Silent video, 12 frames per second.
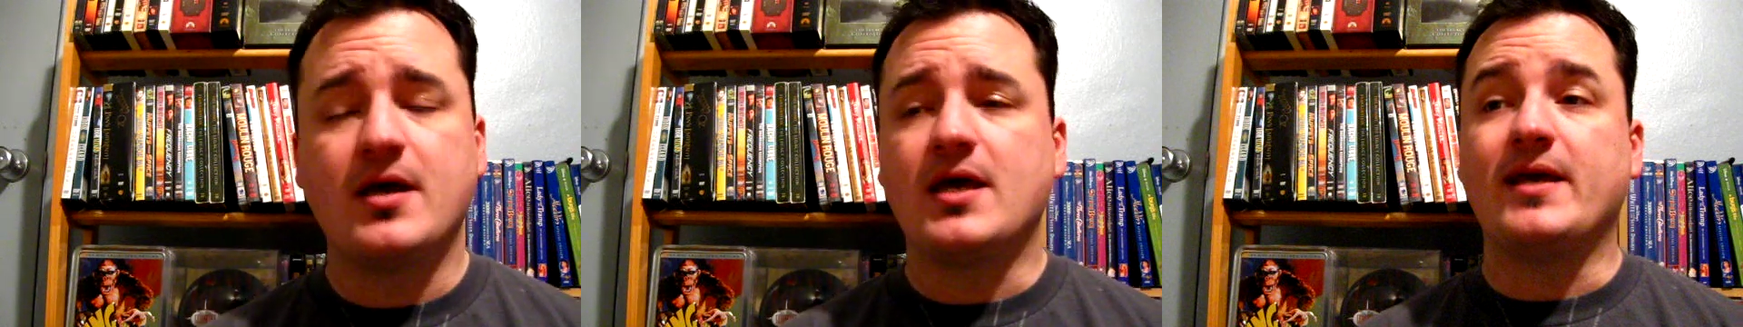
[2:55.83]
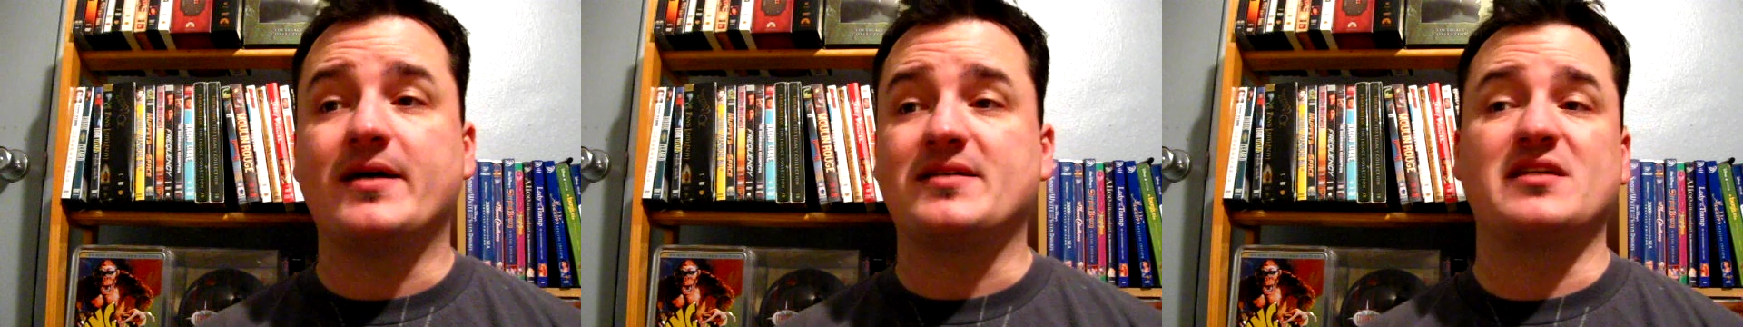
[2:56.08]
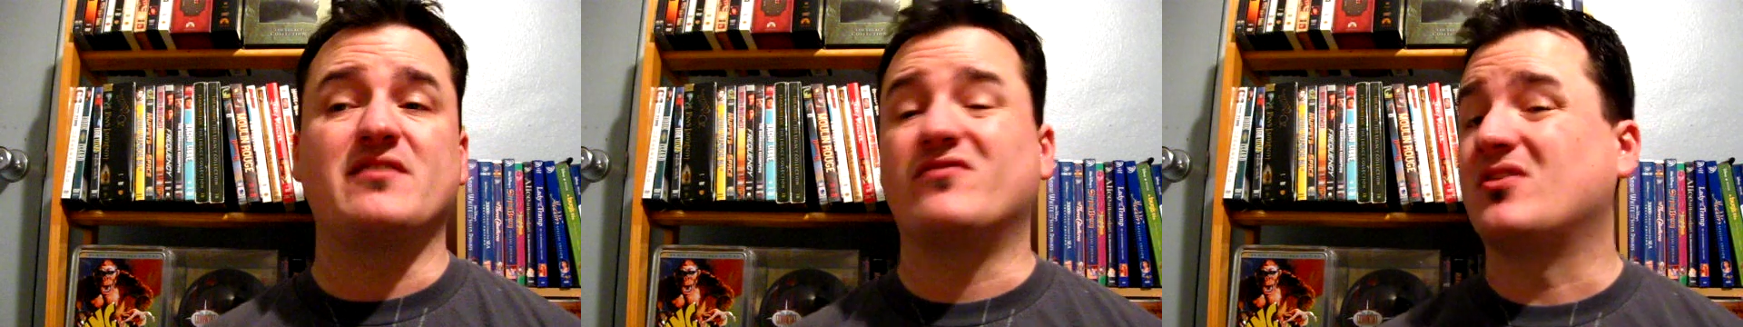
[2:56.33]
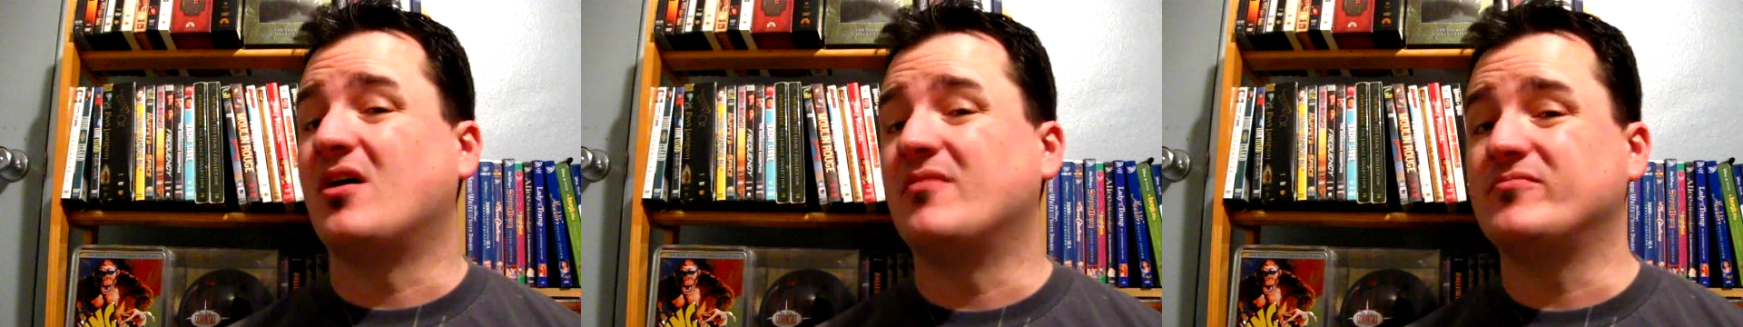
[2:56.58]
He hasn't
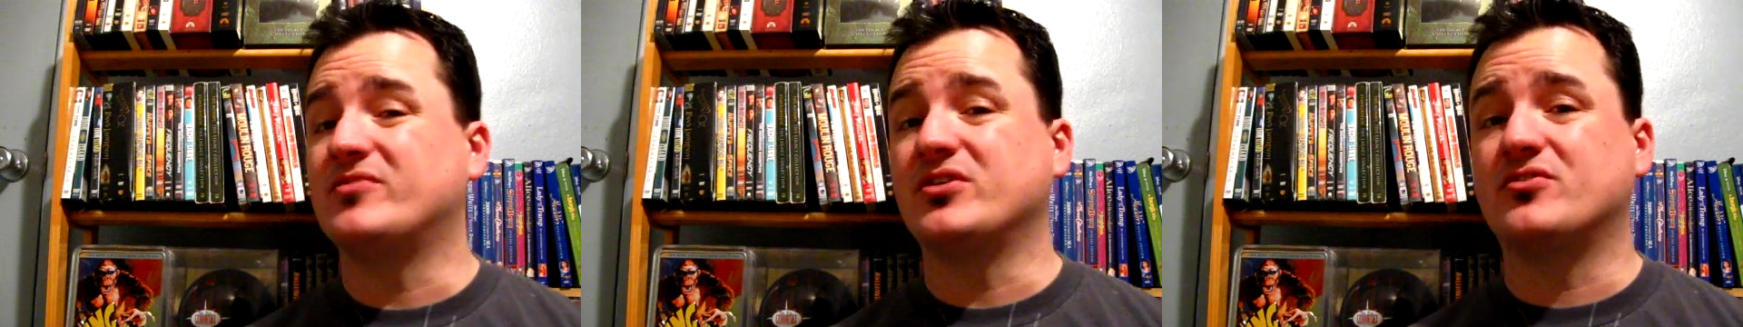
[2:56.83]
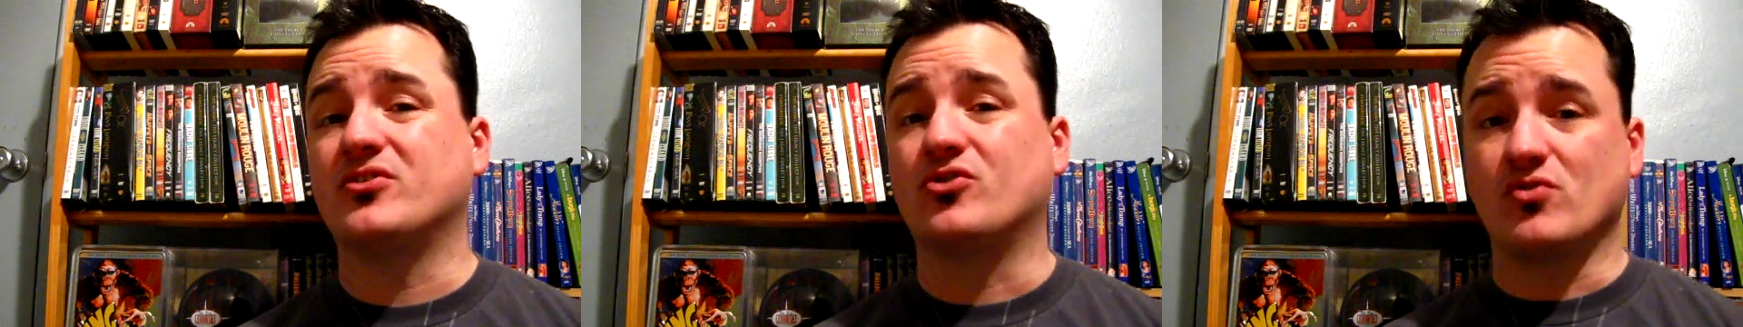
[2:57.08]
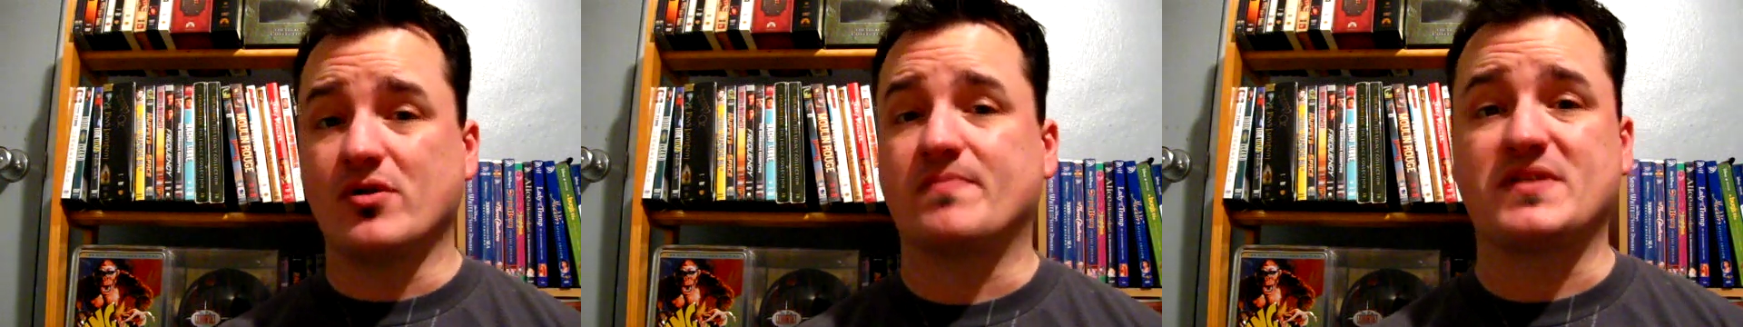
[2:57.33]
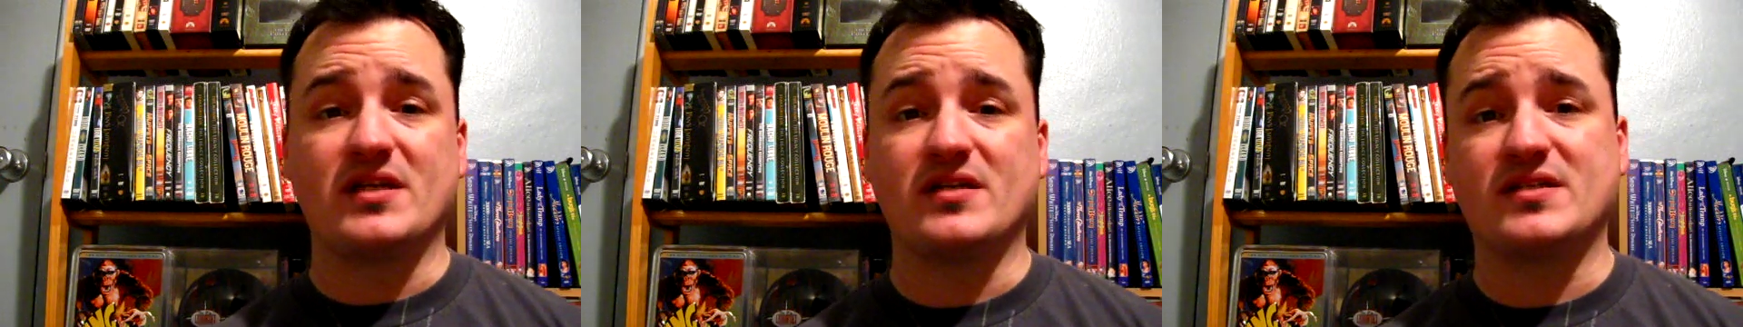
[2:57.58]
even come to
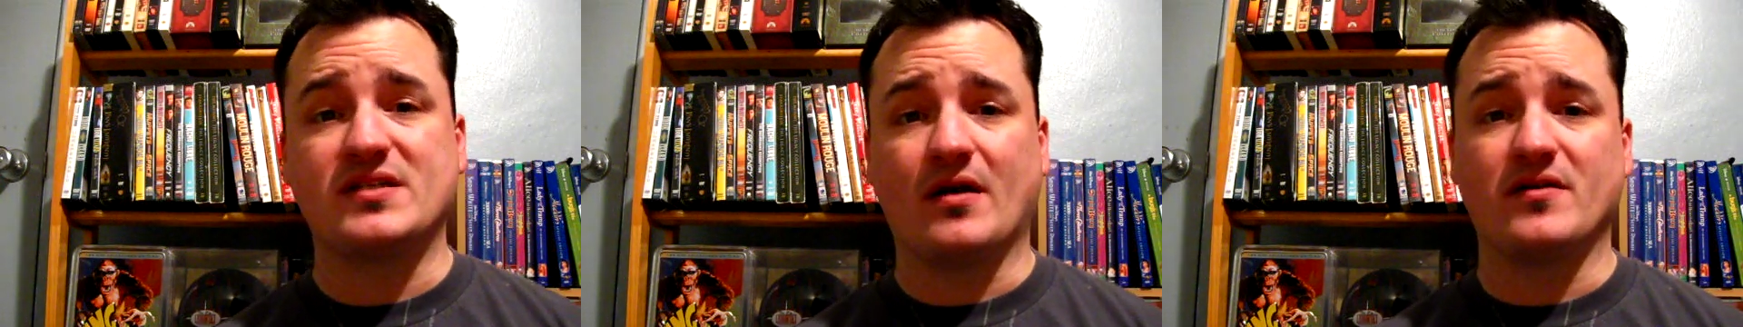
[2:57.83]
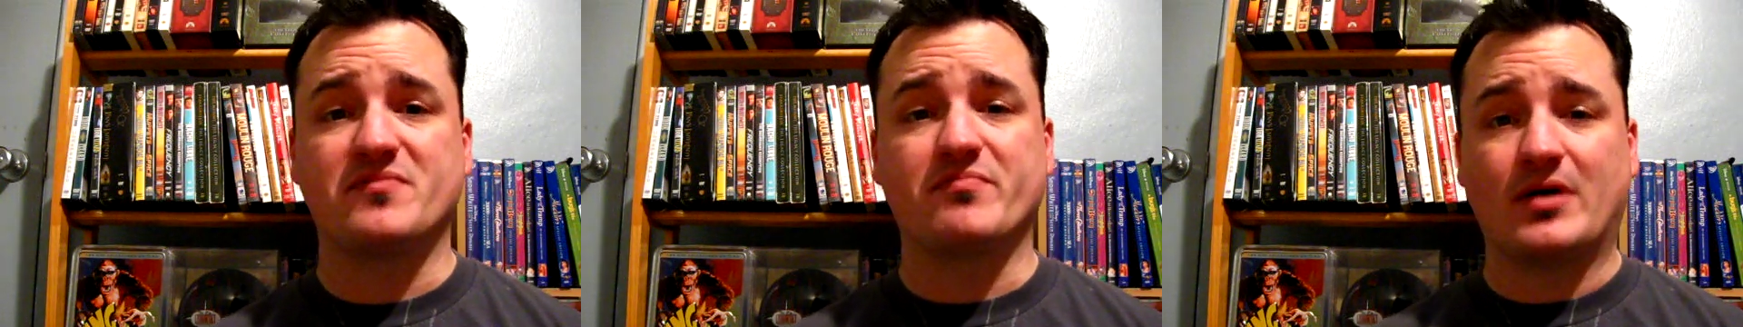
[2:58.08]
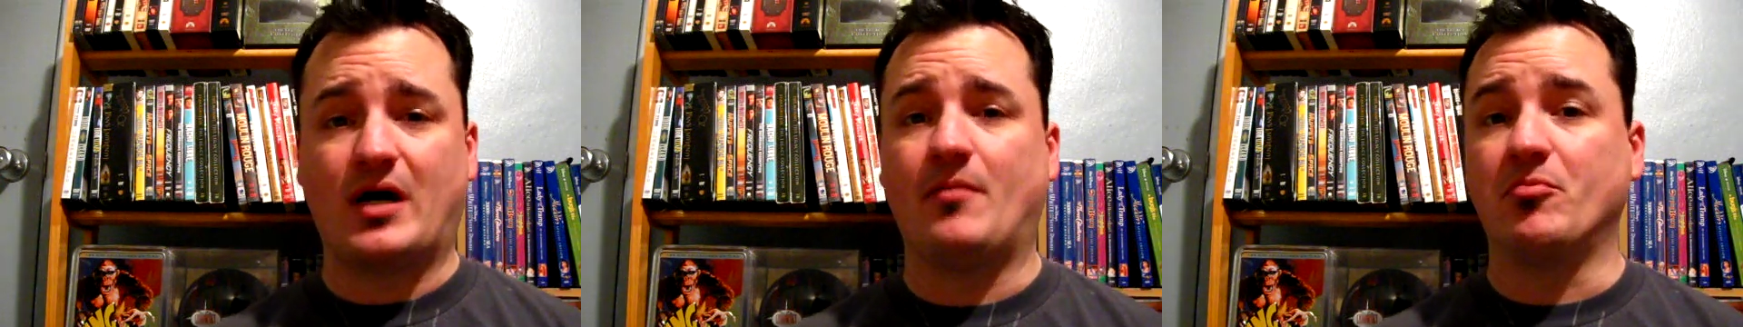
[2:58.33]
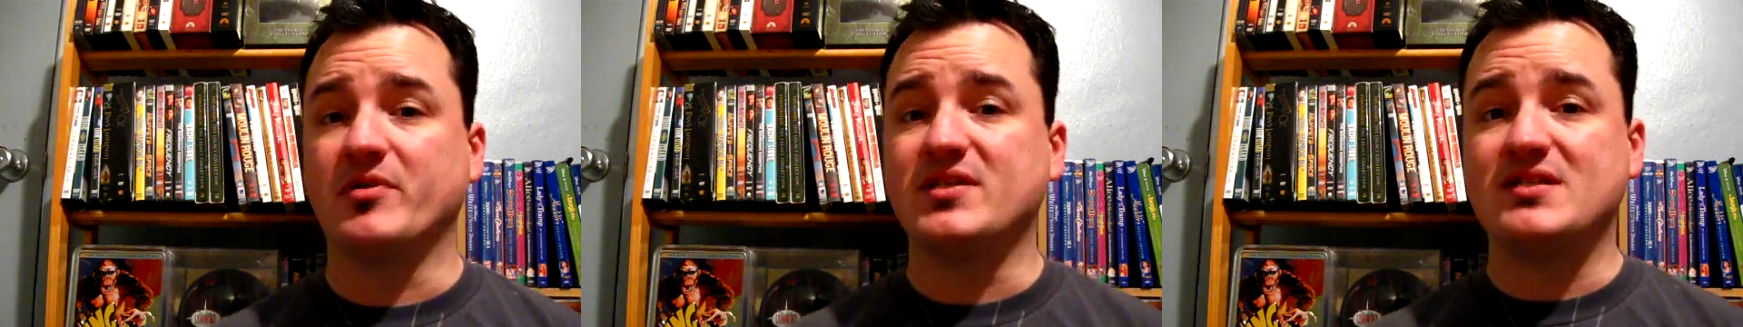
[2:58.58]
grips that his son is
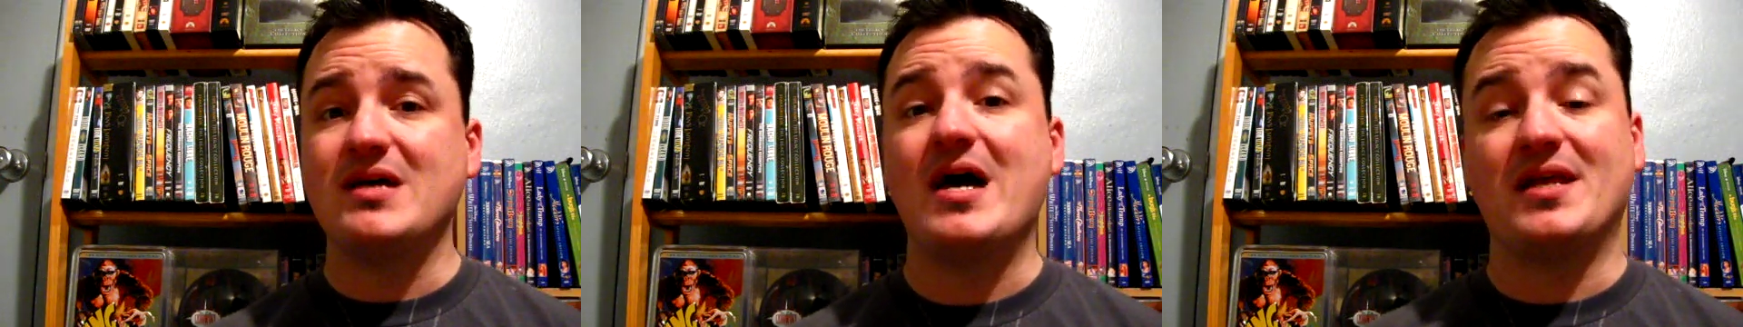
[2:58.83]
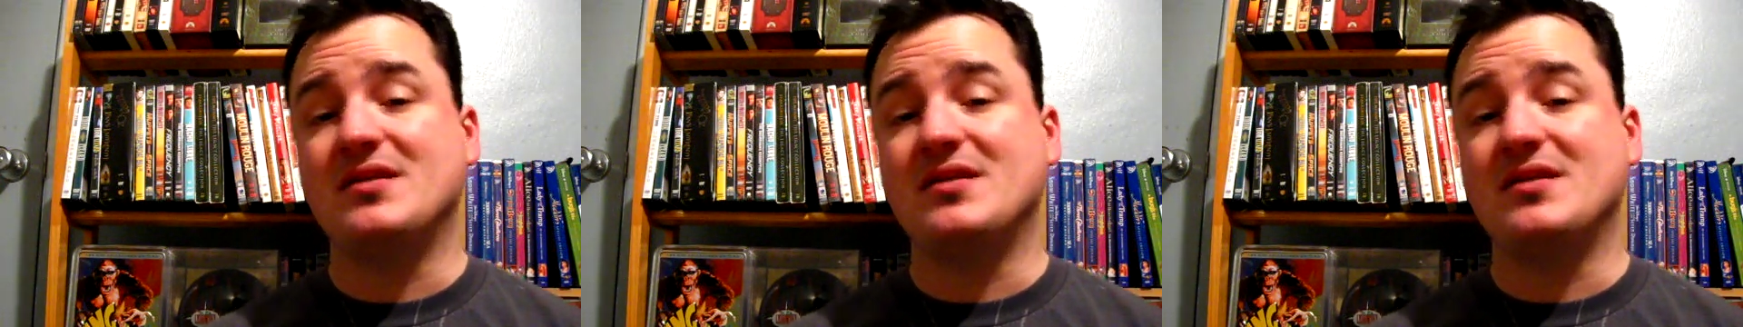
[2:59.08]
probably dead.